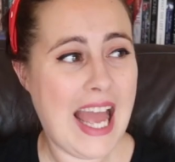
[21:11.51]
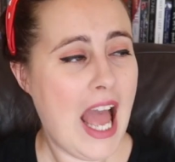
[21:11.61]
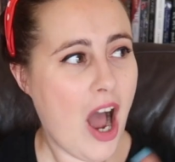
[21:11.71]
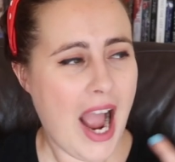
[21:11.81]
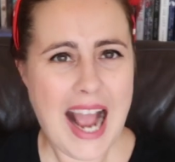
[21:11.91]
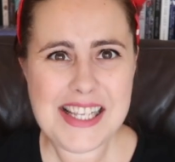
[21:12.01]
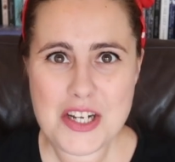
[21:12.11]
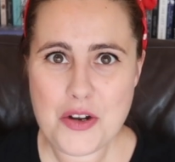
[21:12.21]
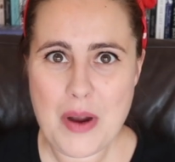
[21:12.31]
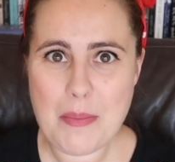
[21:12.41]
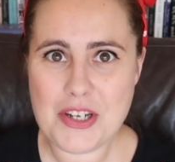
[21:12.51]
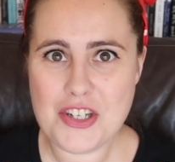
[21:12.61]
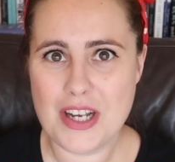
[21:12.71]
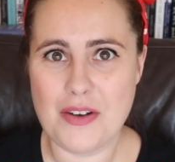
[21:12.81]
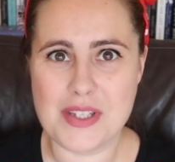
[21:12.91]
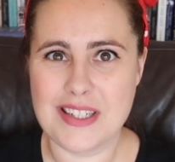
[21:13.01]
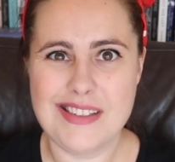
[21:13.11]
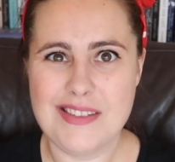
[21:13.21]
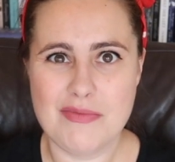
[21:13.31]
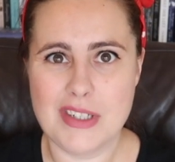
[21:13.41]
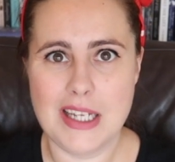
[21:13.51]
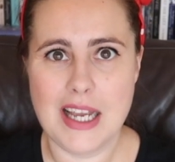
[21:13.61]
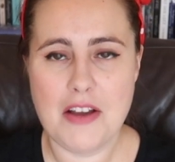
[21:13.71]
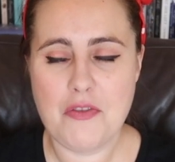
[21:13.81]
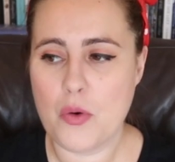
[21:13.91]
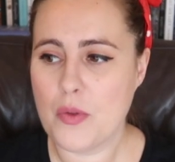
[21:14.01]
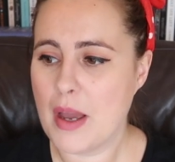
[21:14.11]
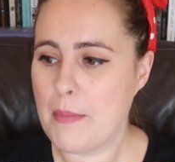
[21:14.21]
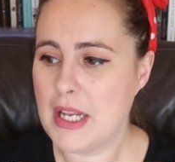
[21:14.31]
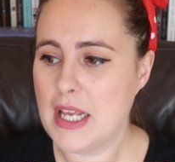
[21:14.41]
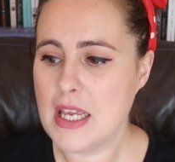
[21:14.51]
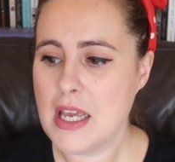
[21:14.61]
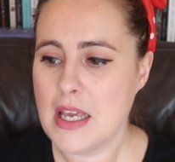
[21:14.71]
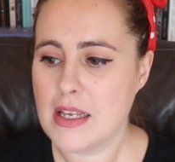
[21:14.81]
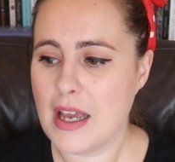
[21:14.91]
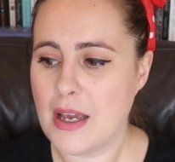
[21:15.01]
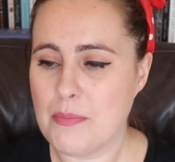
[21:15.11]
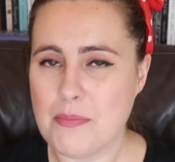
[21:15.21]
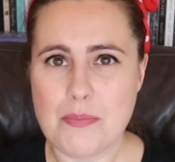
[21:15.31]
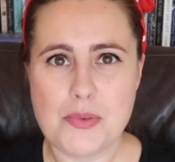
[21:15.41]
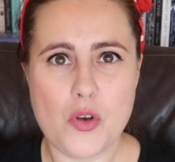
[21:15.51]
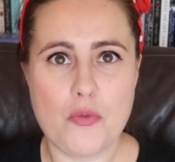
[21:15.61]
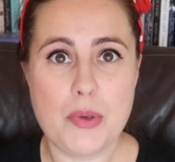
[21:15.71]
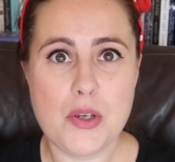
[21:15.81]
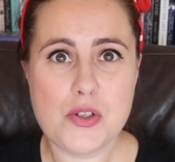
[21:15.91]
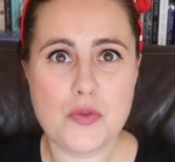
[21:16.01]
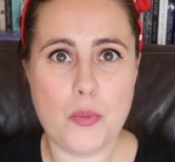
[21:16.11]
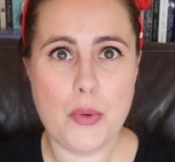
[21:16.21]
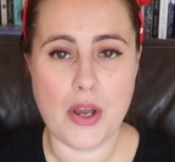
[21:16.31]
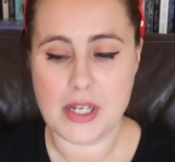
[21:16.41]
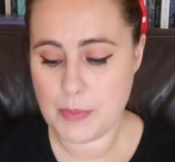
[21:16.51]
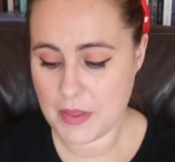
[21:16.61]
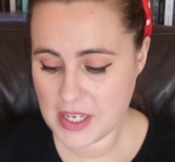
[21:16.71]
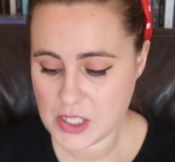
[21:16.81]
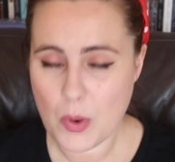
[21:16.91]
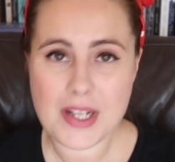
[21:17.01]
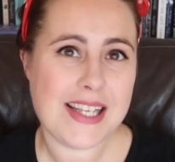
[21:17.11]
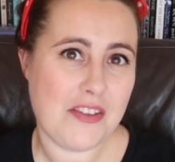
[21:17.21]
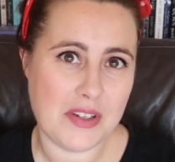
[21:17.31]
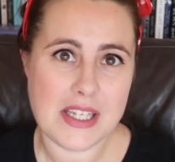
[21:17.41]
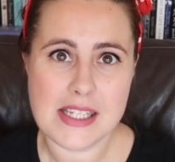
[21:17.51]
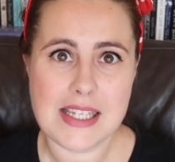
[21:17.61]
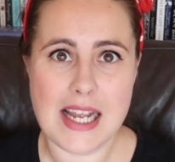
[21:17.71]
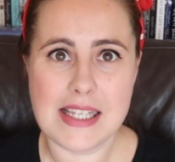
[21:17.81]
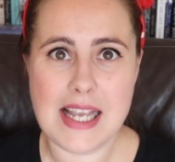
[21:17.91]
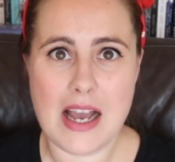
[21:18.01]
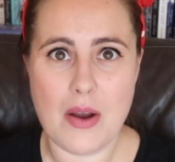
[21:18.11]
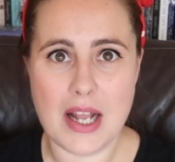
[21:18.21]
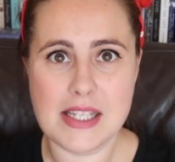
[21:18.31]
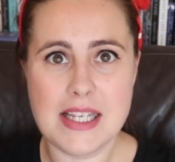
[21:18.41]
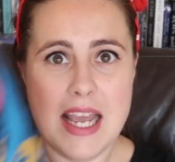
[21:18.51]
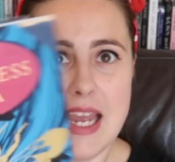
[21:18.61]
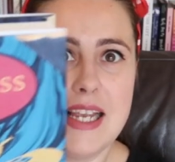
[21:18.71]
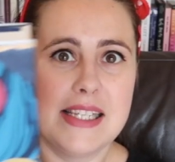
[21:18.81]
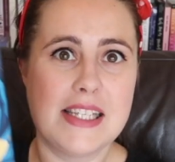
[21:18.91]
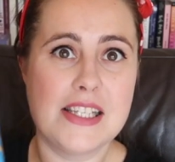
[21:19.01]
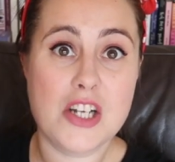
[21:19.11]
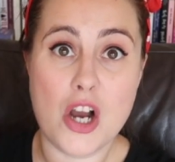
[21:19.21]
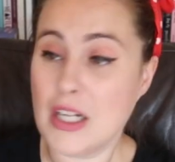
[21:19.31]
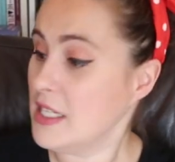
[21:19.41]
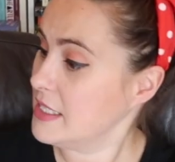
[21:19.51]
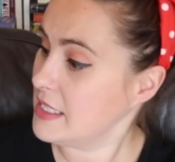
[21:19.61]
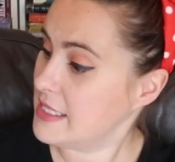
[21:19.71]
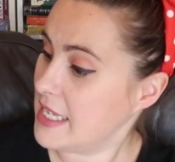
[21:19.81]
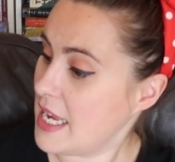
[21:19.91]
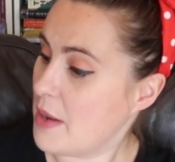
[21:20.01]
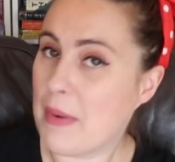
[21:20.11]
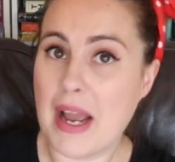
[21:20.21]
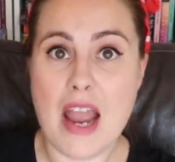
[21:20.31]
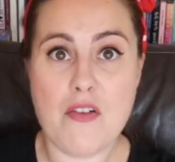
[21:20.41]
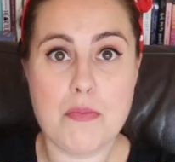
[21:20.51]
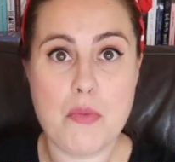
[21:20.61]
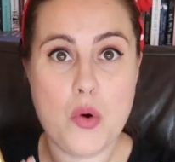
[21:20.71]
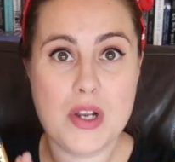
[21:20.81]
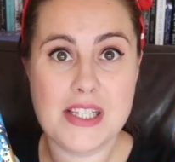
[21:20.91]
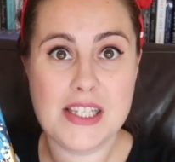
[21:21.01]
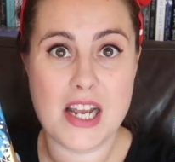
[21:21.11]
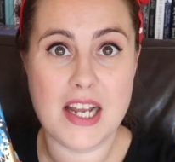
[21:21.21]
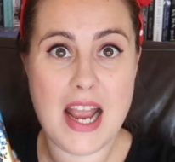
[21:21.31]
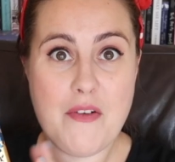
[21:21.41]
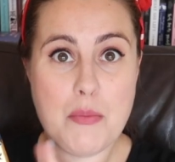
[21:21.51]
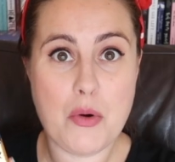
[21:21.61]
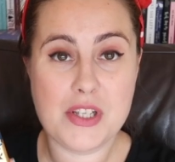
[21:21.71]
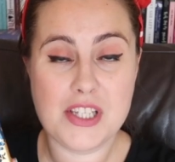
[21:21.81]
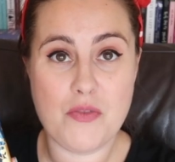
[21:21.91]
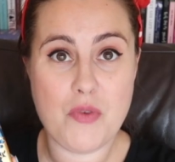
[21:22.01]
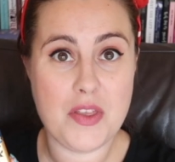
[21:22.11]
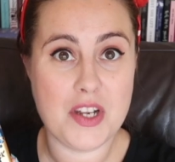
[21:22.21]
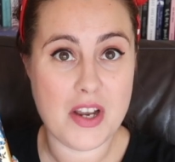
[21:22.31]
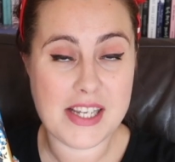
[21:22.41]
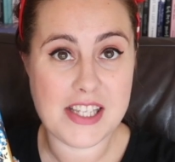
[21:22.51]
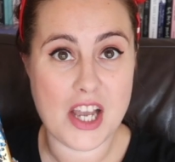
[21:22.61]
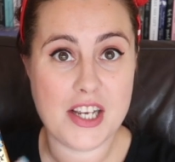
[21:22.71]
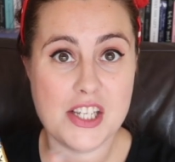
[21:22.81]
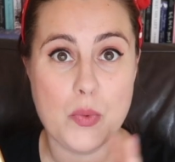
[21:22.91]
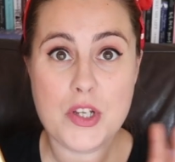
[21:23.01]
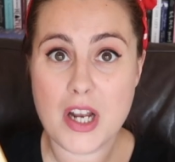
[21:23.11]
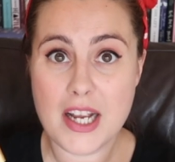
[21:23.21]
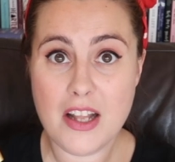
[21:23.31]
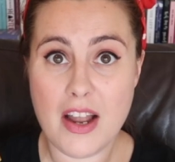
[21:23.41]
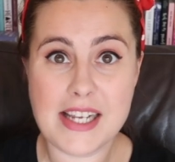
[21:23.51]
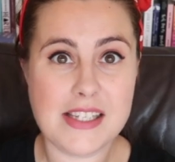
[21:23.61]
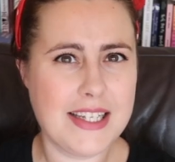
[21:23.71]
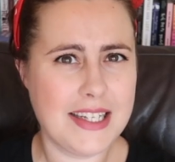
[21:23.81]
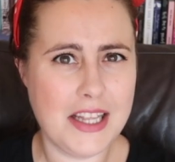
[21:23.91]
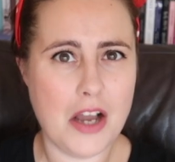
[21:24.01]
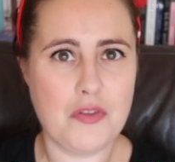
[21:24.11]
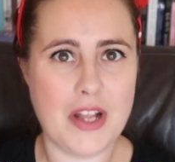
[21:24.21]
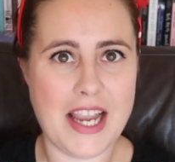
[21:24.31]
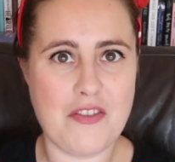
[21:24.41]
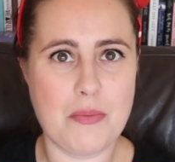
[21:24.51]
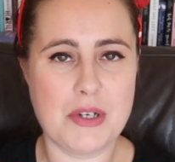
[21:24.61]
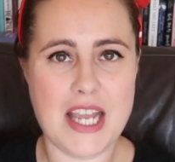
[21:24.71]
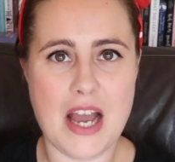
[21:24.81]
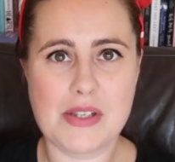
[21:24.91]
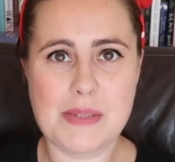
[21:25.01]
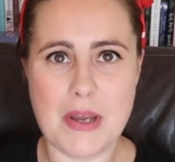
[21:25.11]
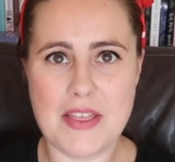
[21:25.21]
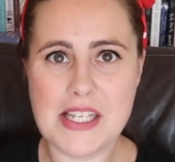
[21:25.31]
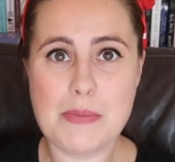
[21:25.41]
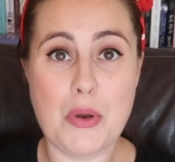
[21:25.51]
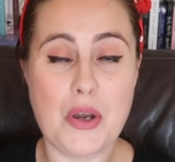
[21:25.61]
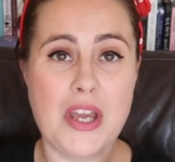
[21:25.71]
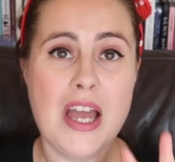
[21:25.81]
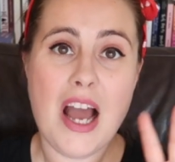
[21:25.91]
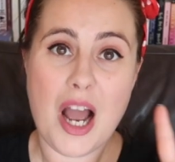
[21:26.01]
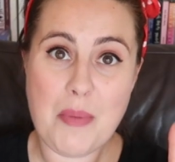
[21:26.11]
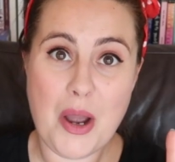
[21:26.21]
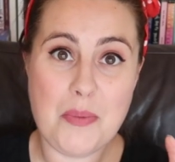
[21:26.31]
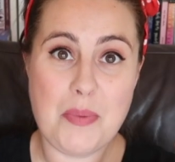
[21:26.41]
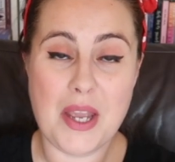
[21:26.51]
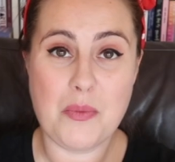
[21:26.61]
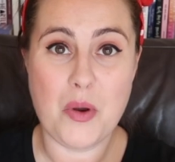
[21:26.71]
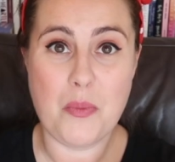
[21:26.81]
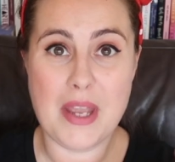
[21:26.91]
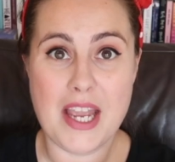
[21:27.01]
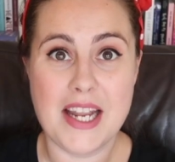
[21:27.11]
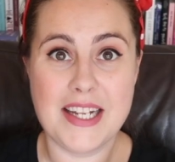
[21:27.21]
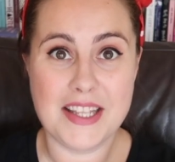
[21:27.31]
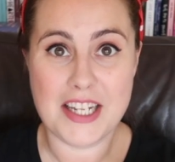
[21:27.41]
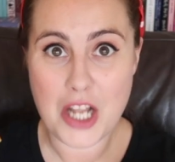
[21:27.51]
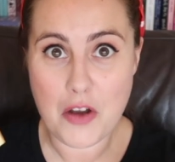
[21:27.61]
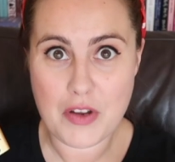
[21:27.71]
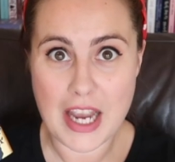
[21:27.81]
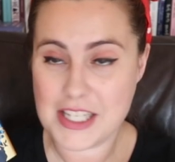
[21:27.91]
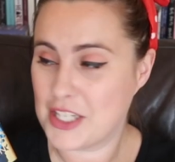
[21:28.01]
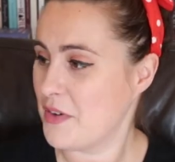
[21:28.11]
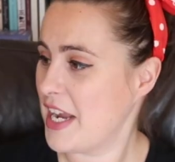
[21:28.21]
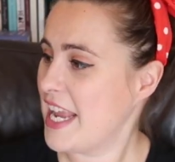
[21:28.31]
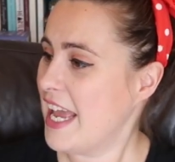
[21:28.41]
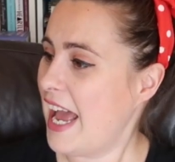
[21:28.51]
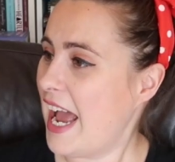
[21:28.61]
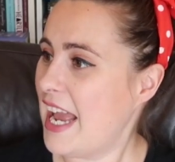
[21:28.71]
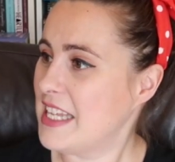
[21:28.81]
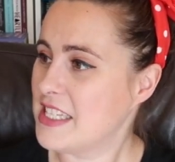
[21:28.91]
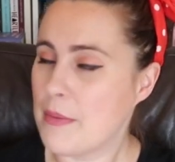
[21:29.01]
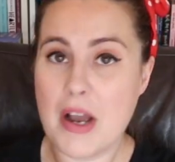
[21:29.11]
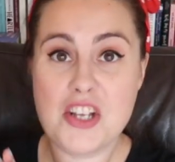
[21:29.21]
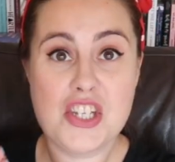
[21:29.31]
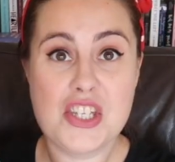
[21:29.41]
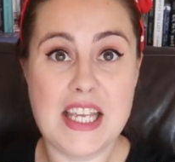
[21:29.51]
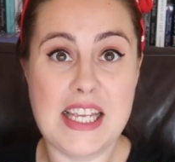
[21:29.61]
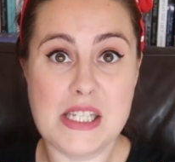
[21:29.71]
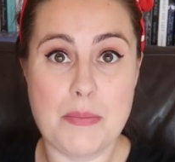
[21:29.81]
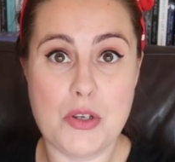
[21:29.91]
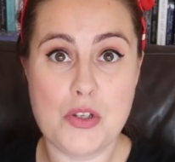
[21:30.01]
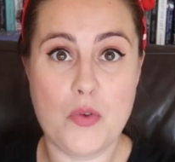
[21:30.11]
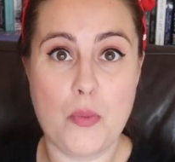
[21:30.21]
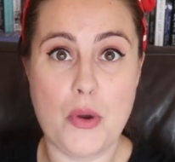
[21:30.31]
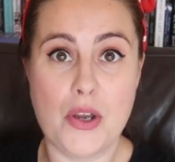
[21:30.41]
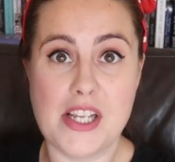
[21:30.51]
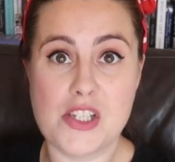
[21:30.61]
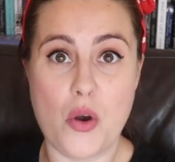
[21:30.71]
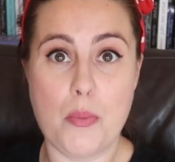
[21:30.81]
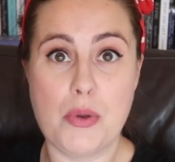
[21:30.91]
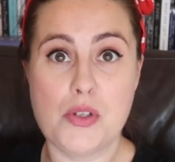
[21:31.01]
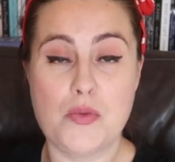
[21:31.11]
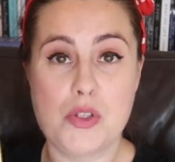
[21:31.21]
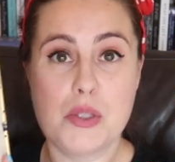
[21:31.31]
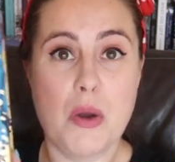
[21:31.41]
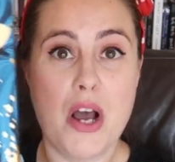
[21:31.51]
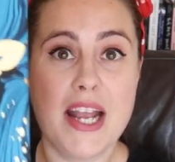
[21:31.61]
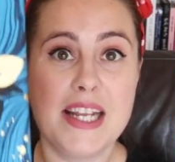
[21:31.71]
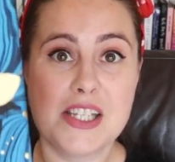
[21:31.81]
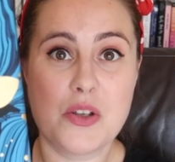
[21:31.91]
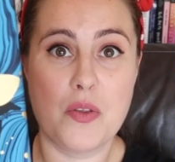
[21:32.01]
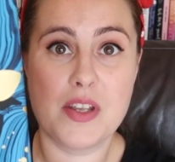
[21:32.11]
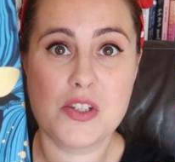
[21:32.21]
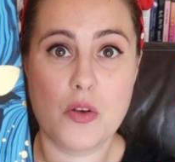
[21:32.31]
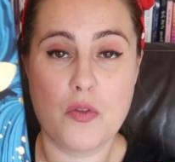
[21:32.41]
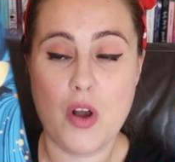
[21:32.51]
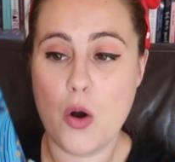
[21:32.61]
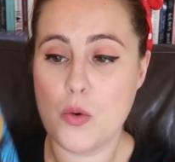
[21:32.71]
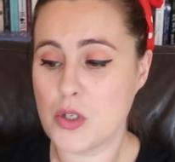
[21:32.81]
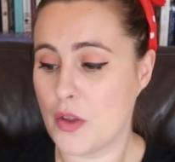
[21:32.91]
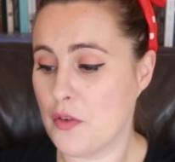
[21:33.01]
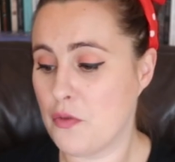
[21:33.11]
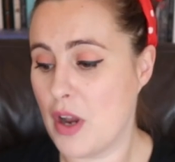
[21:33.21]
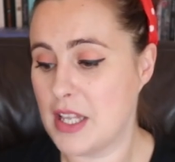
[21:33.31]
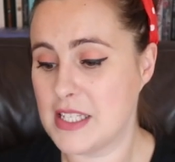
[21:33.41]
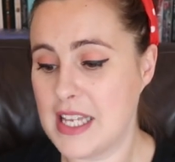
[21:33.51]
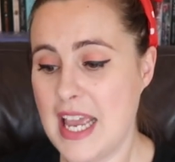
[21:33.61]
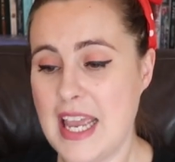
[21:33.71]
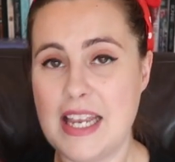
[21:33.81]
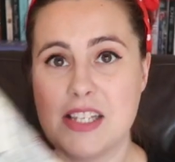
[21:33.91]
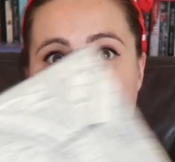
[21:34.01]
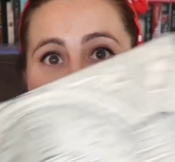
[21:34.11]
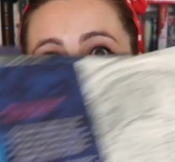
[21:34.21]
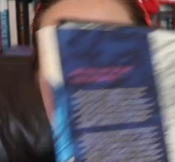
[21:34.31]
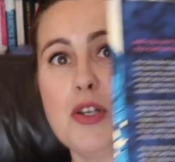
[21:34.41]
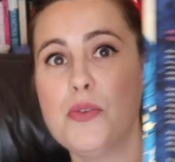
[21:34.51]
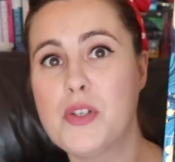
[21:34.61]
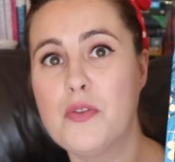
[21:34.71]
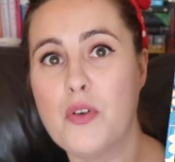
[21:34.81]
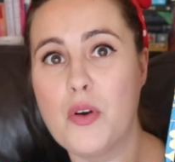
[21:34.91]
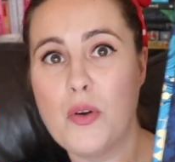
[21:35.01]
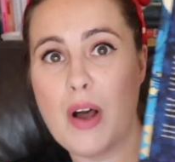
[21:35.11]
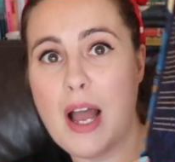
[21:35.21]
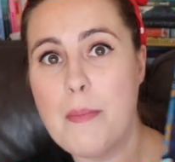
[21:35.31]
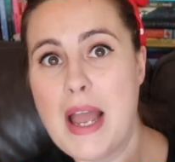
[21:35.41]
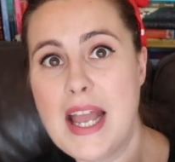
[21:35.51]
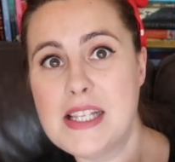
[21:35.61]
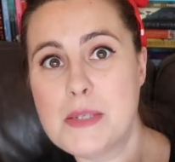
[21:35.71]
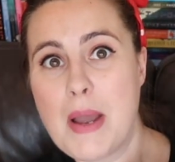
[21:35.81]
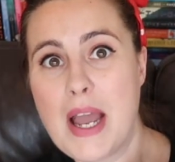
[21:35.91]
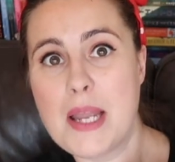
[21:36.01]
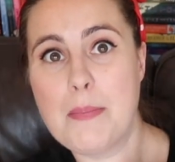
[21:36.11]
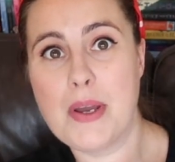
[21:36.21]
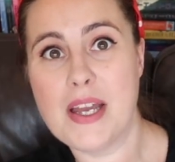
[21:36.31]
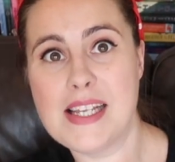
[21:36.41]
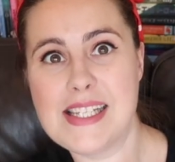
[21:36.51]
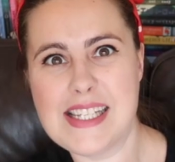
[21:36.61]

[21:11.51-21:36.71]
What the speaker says: I had a look around my shelves and I didn't really have all that many sort of beautiful books, but this one definitely stands out, and it's The Starless Sea by Erin Morgenstern. Erin Morgenstern wrote The Night Circus, which I liked. I didn't love like everybody else, but this book I'm hoping will be in the love category. And I just think it's a beautiful book. It's got a beautiful spine. It's got this sort of gold on the front. It's got beautiful end papers.